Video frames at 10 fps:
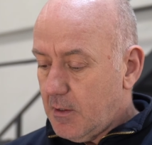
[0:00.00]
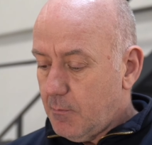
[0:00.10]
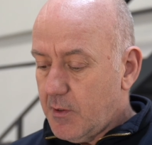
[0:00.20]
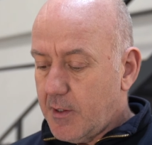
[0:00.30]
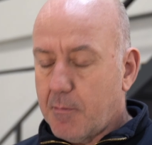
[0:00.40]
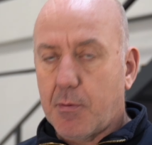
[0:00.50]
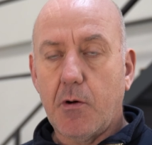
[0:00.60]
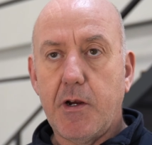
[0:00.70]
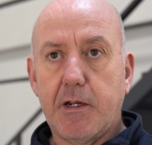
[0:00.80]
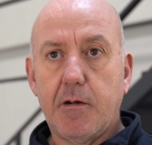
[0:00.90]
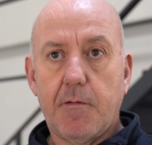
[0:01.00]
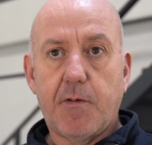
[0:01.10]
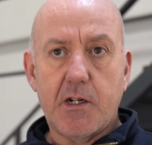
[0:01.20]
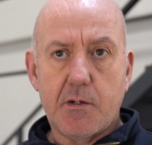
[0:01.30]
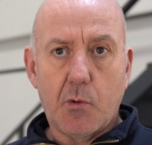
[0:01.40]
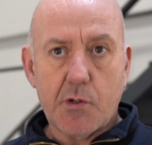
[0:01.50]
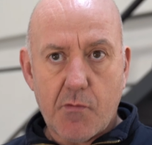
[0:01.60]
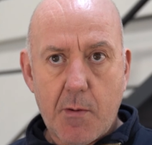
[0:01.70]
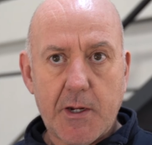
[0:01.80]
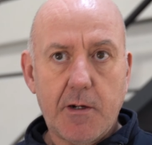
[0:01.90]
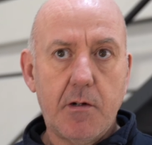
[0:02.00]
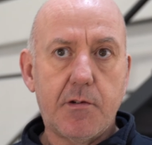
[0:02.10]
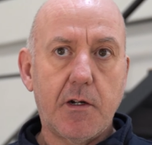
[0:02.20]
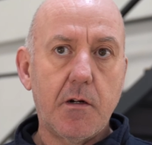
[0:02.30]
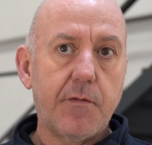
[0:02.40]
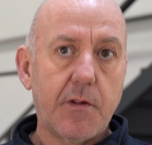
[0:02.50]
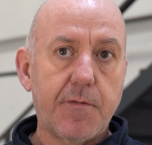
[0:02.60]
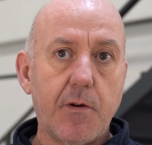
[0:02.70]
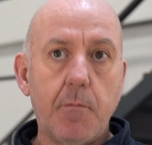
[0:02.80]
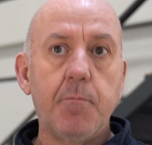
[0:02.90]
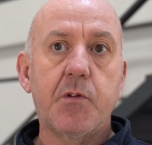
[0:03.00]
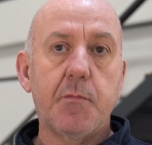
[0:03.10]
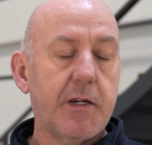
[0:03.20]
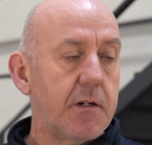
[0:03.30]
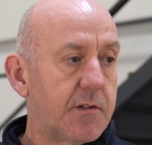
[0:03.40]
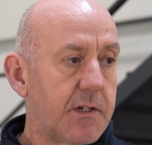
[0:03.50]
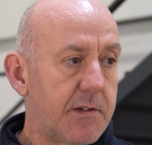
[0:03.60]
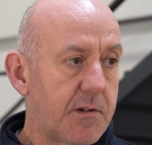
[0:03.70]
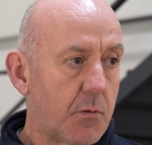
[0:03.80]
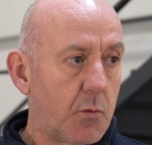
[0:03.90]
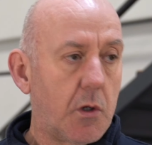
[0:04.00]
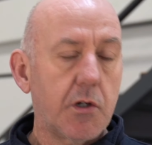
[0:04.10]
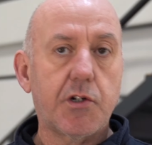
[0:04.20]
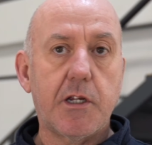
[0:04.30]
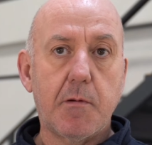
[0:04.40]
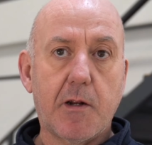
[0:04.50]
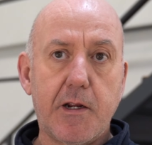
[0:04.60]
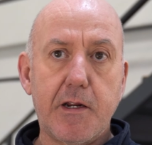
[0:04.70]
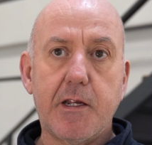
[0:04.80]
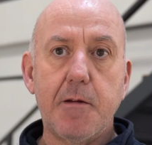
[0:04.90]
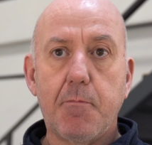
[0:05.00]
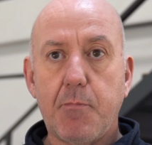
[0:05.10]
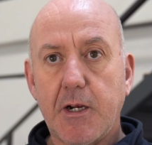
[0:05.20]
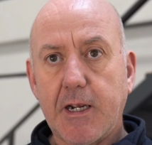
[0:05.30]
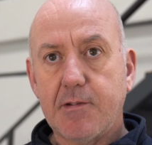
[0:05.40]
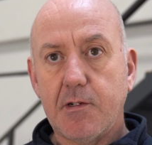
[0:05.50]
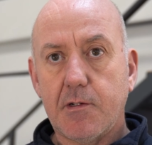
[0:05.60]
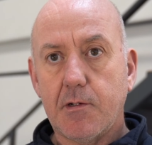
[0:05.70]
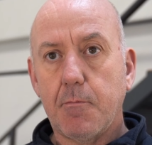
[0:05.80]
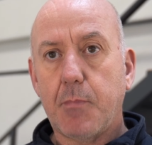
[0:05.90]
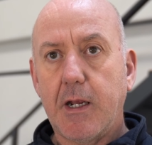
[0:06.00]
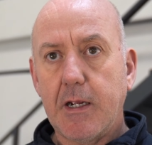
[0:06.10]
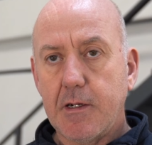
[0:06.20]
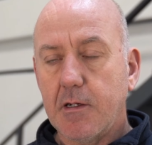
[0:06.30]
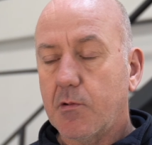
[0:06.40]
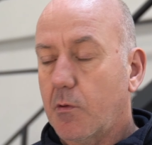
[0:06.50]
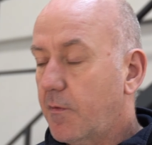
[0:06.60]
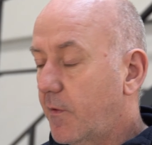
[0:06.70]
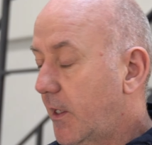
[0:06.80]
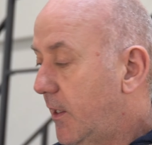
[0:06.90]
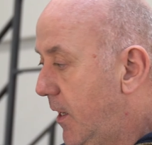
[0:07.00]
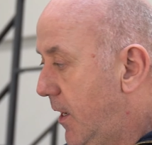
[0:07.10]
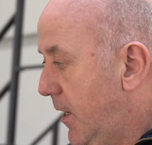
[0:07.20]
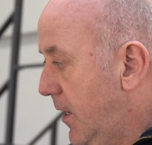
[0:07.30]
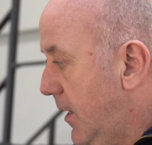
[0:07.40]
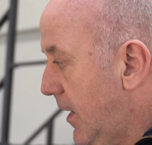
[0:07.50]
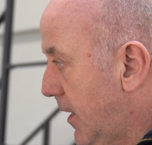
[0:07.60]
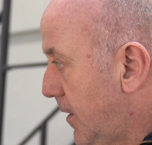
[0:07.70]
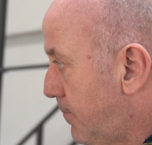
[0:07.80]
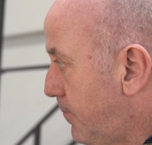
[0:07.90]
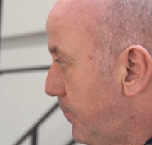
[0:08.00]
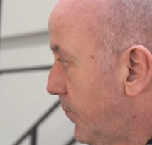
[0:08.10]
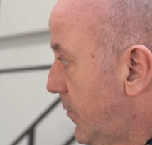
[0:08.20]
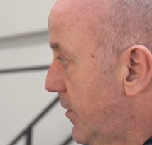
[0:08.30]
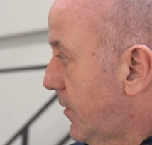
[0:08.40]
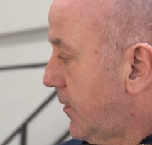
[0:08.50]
we're then applying a flexible ceramic coating over the film to make it nice and easy to wash, keep clean, keep bug acids at bay and that sort of thing. We've